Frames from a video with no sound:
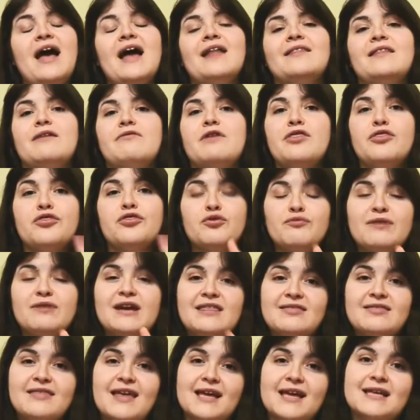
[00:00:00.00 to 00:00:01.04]
there are three
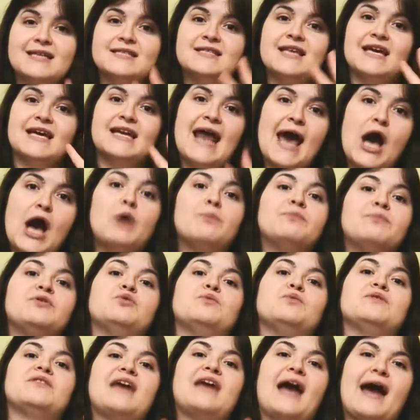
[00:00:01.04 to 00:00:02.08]
things that can help you
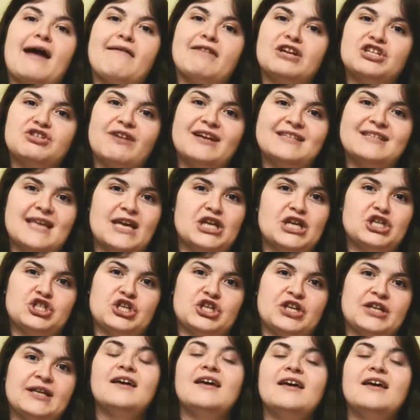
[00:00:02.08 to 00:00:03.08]
with characterization.